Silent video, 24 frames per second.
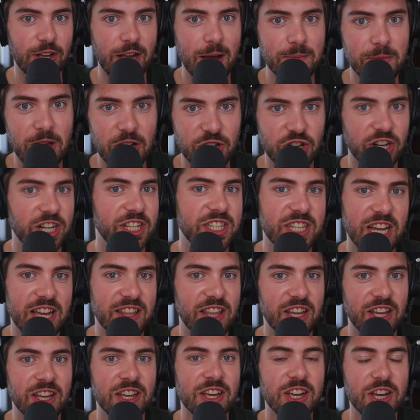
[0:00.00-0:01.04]
Like I'm not trying to say
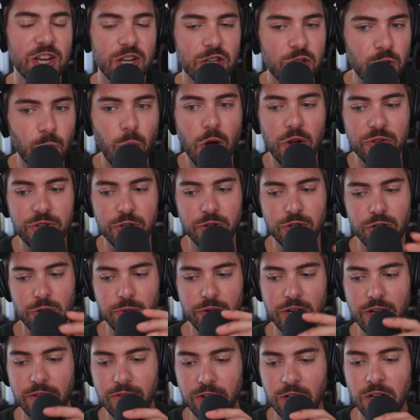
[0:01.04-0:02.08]
that you won't do it or
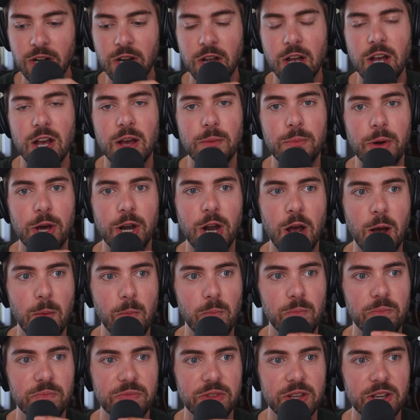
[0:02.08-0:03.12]
whatever, but
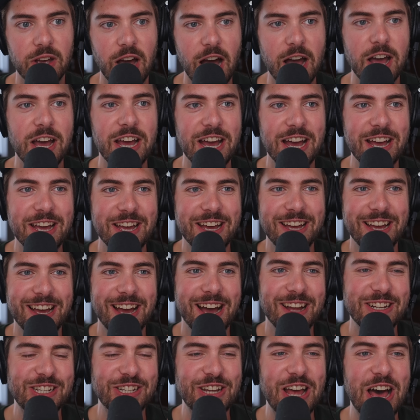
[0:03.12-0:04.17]
I
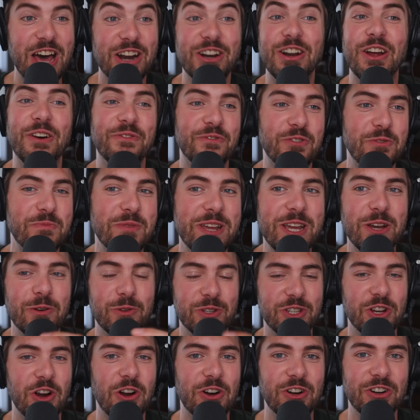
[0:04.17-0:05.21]
don't know. For me, it
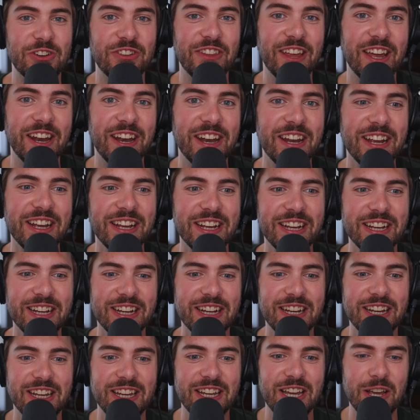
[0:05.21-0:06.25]
was harder than
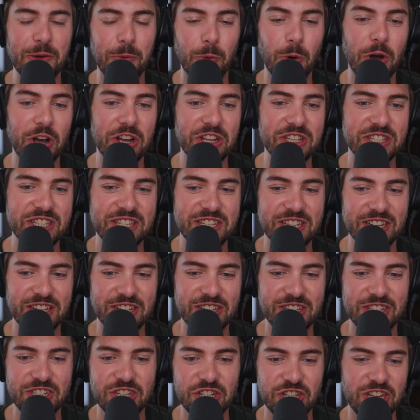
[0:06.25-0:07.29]
it was
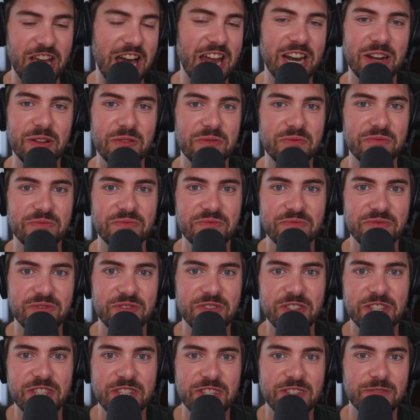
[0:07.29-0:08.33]
to just kind of
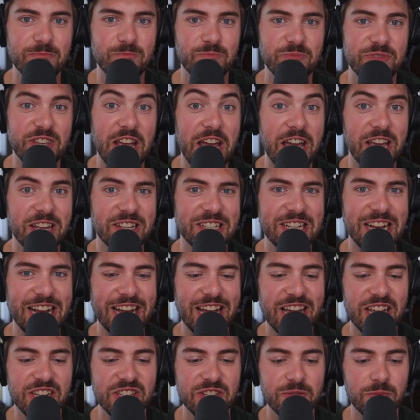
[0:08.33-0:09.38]
say it, I
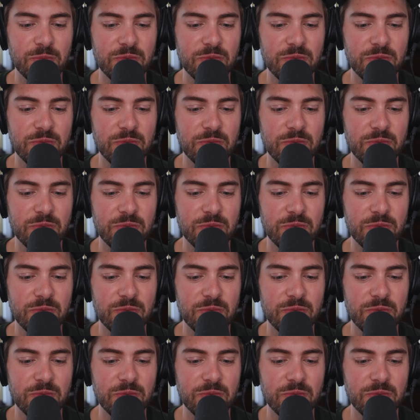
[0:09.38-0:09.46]
guess.